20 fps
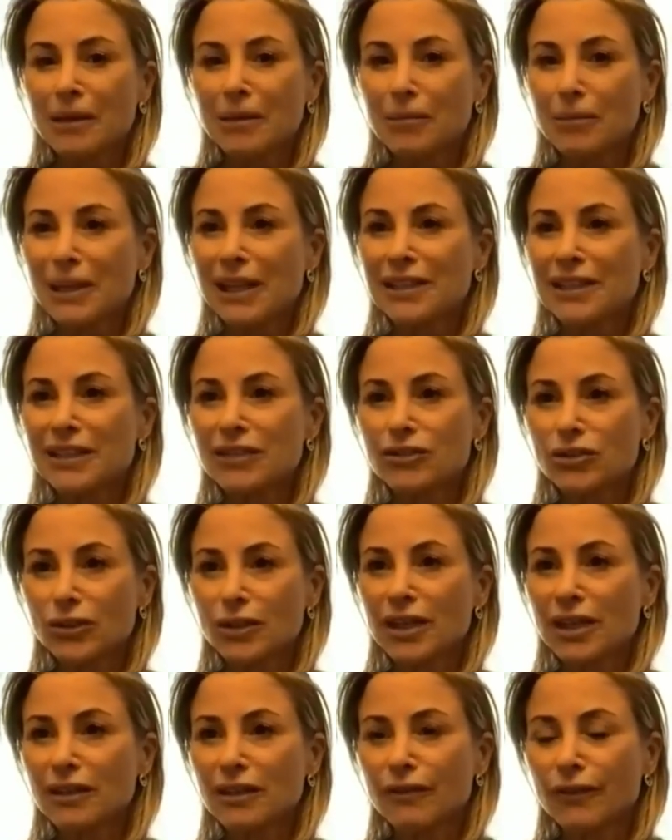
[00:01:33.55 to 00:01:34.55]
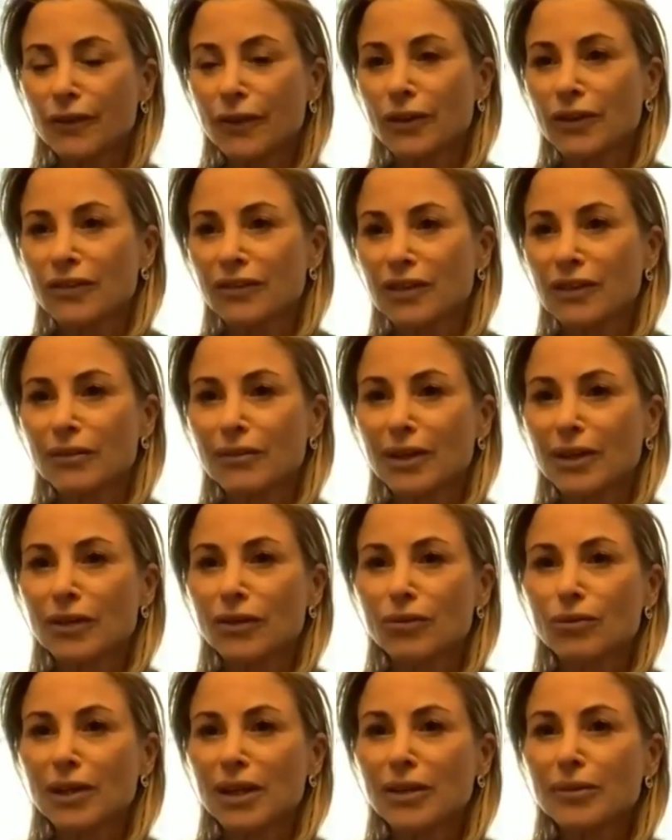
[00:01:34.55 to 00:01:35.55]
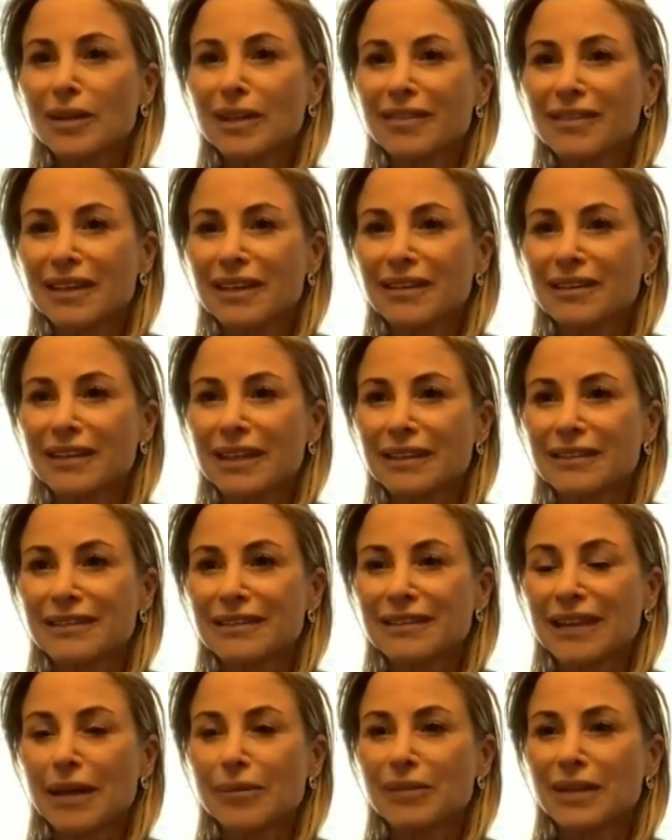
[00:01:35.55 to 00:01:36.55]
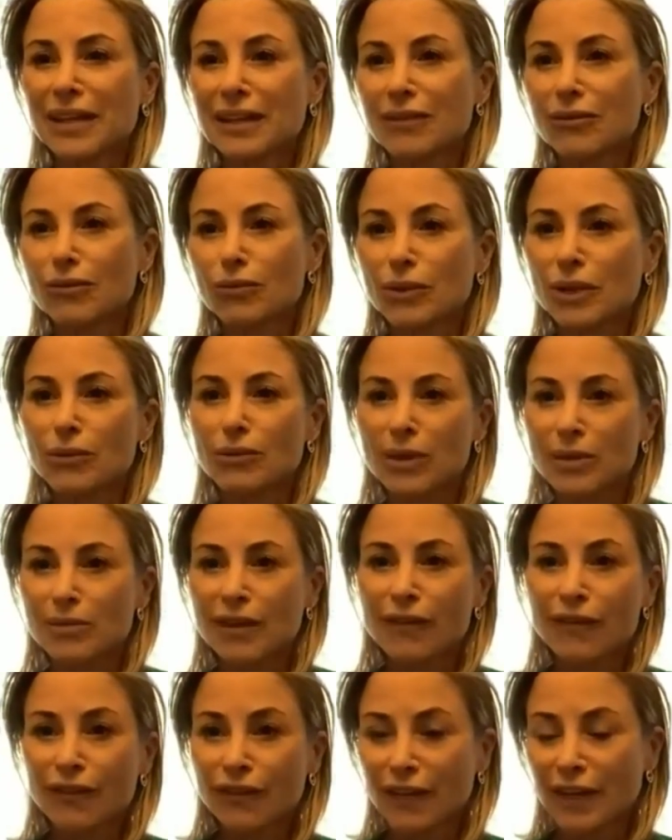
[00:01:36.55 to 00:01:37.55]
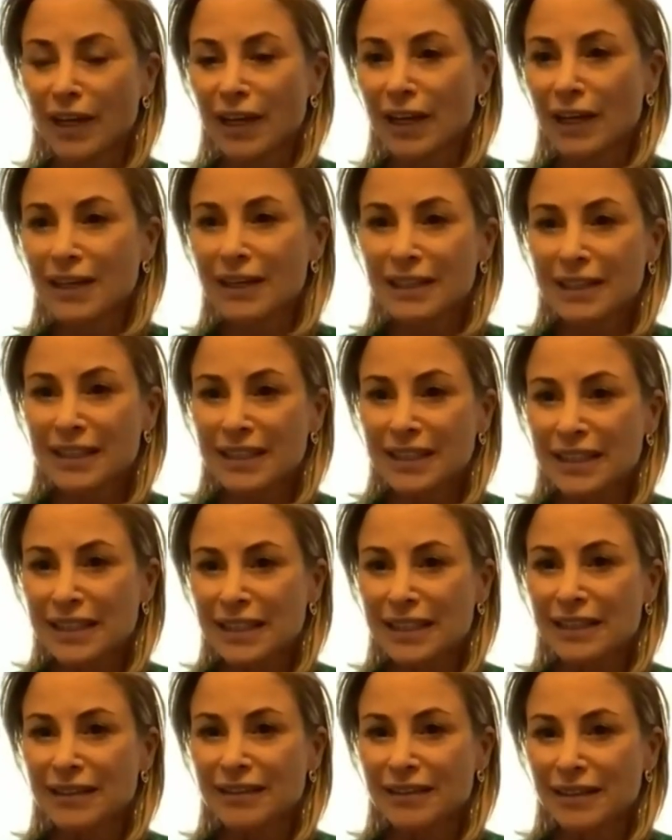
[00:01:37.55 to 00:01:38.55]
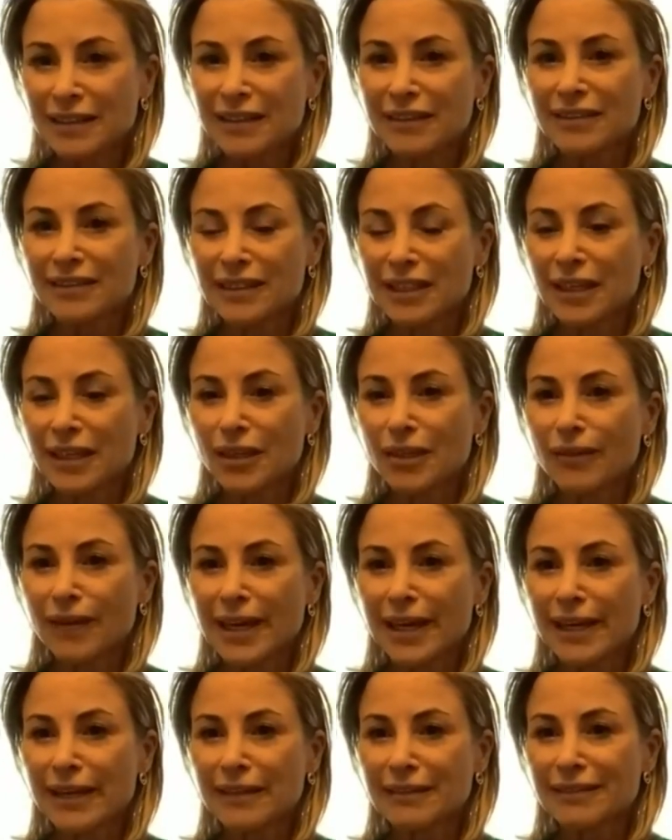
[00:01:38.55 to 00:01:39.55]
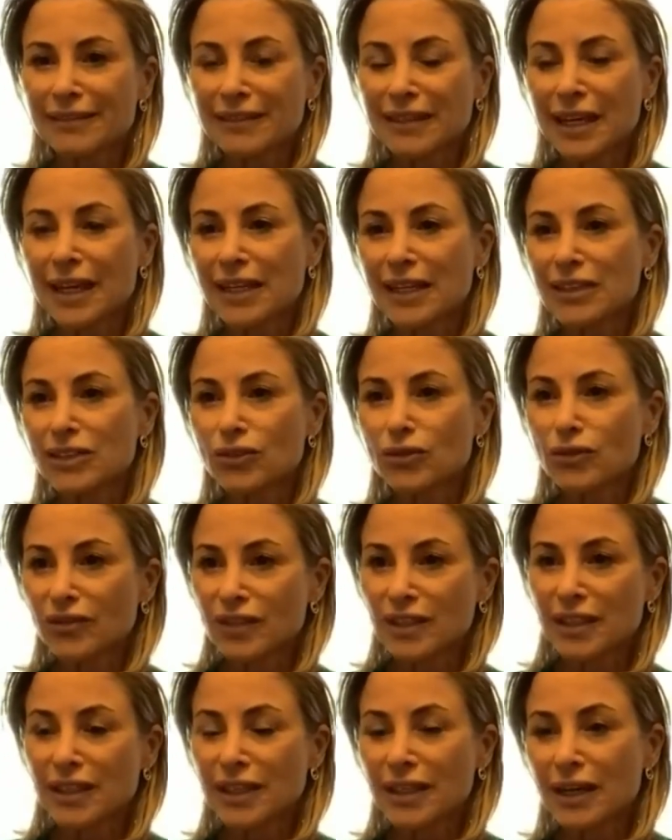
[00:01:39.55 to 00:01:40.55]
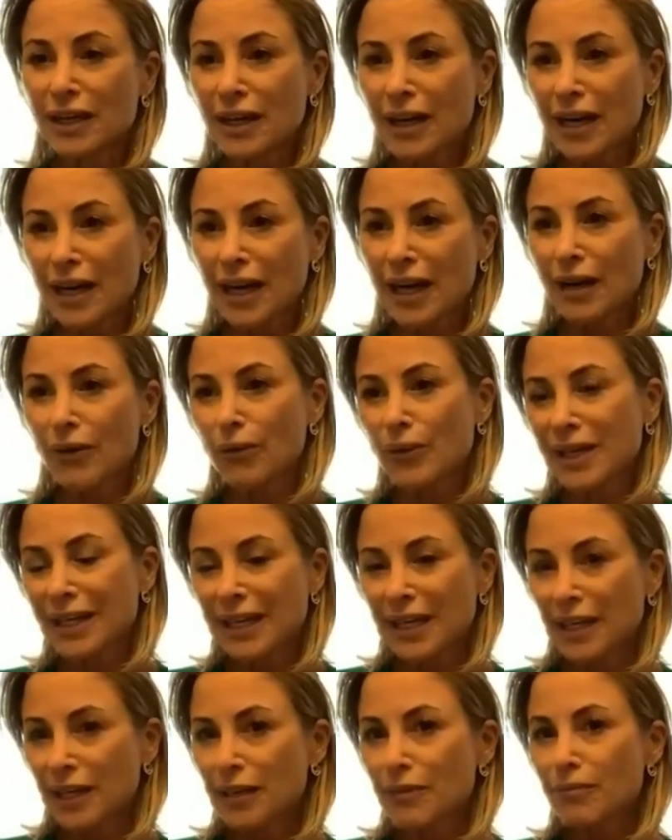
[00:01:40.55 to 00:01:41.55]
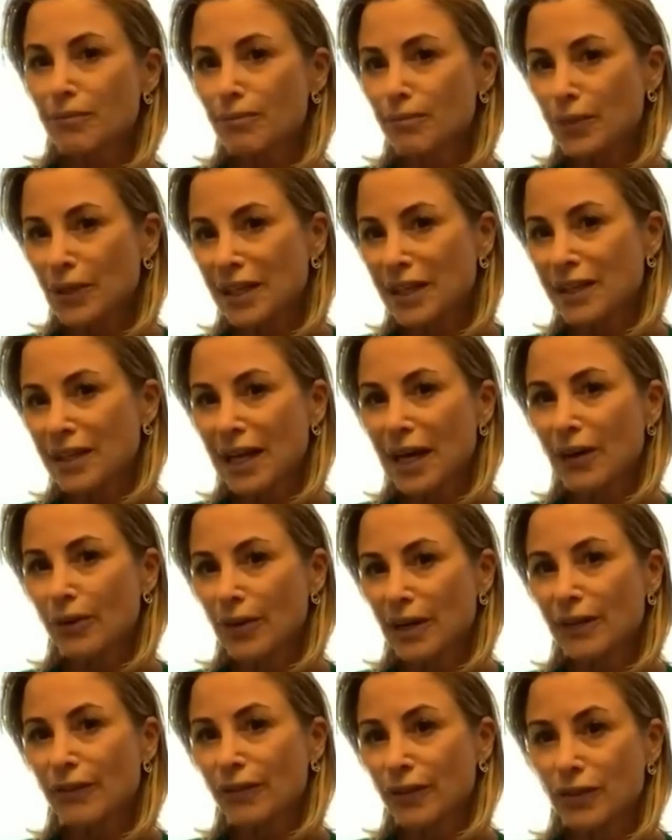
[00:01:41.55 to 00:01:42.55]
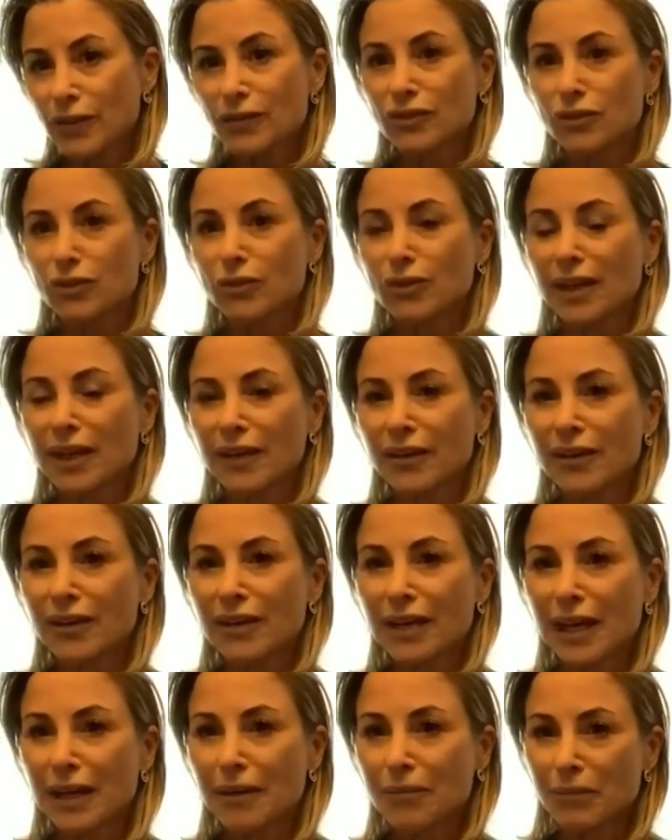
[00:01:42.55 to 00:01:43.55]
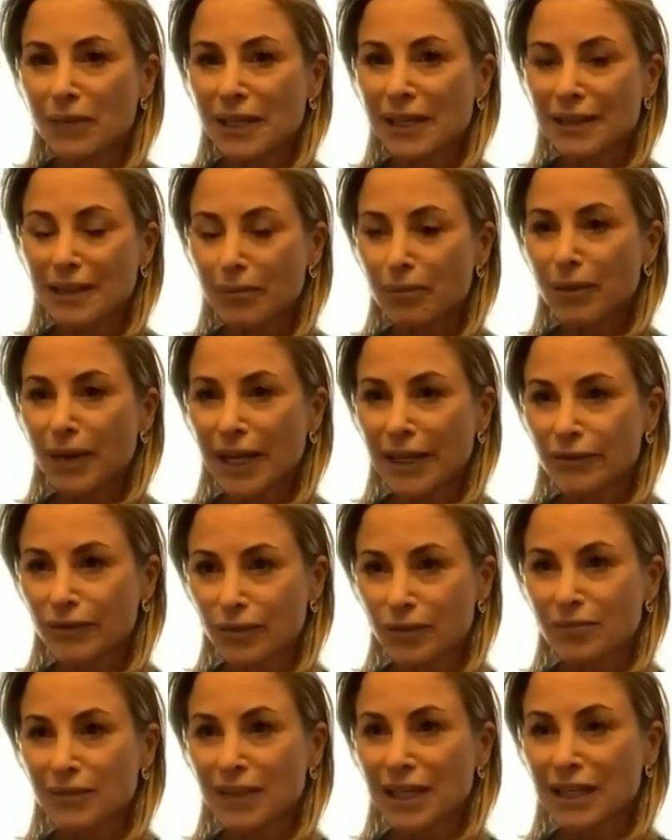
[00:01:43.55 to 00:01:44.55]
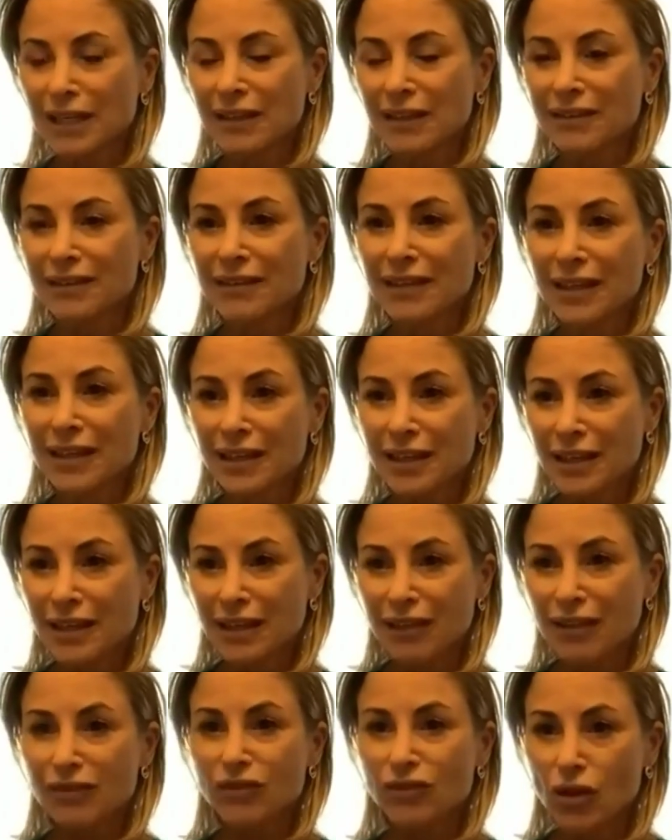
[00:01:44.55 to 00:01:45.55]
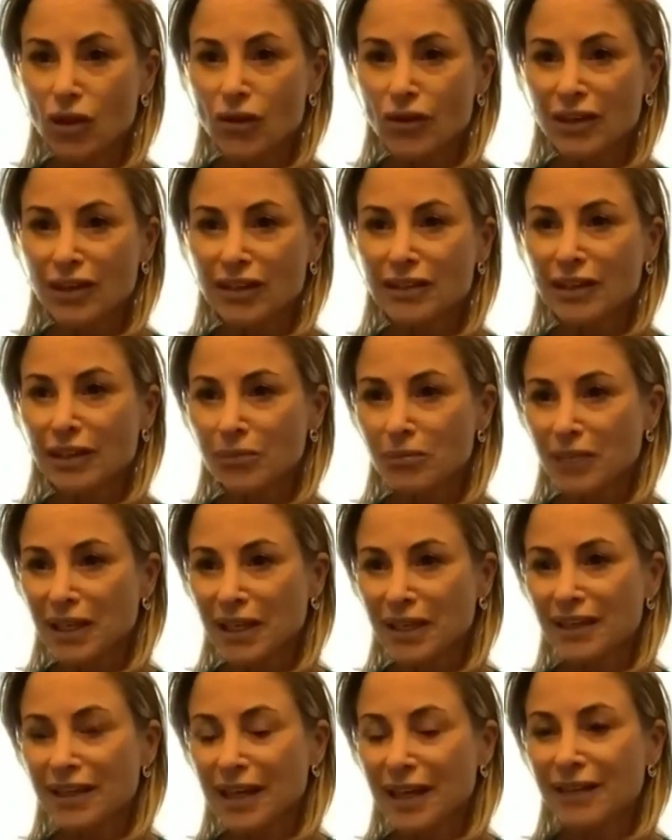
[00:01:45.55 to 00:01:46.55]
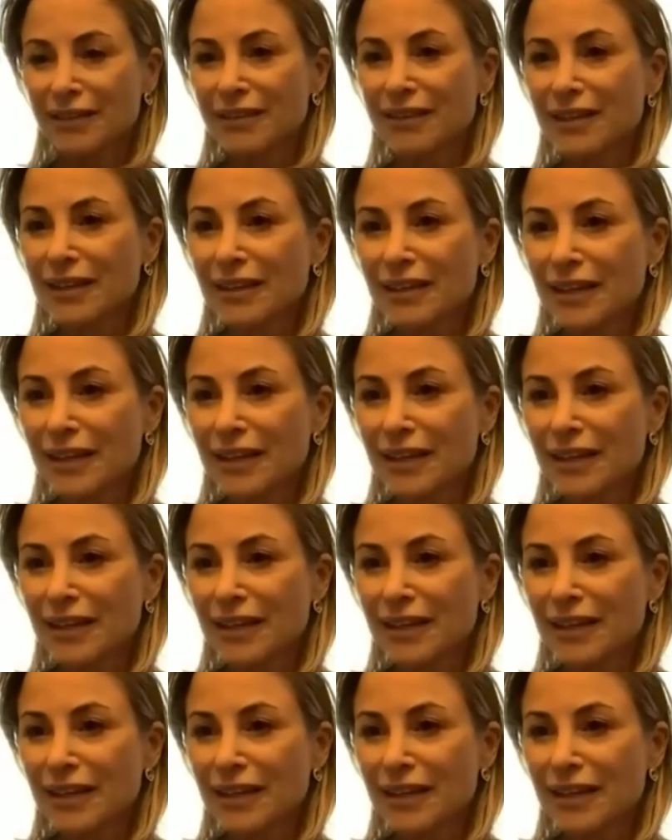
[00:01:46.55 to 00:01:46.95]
building, joining forces, because one of the things that sometimes we women fail is instead of like trying to see how we can bring our efforts together and build a platform that is stronger, that make us